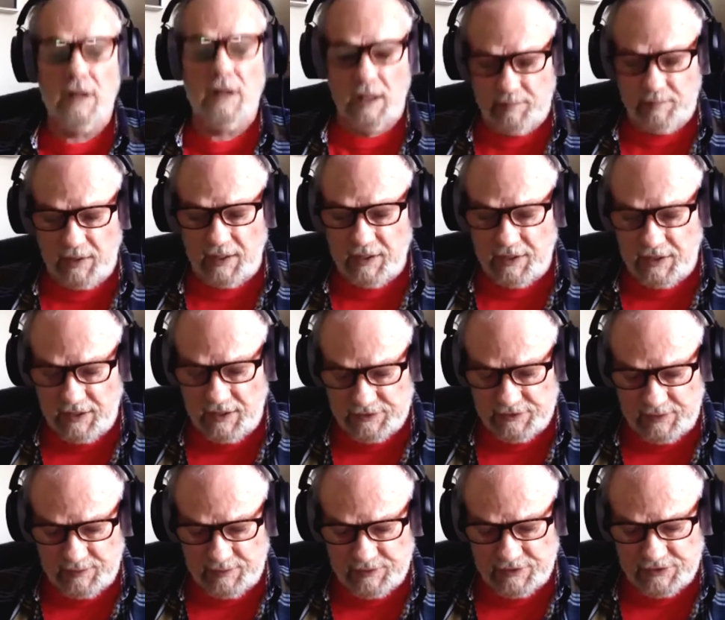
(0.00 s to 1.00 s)
yeah, I bet it is.
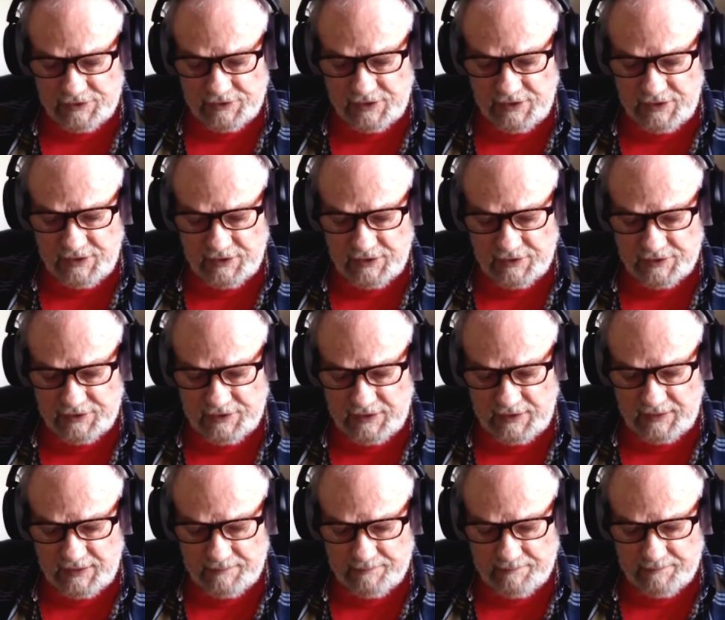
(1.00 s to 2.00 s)
He was a genius.
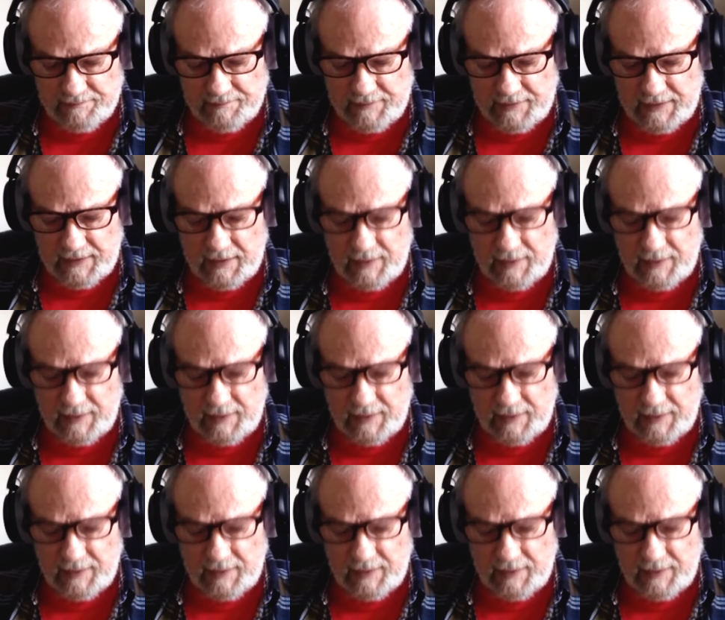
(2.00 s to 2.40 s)
Yeah, I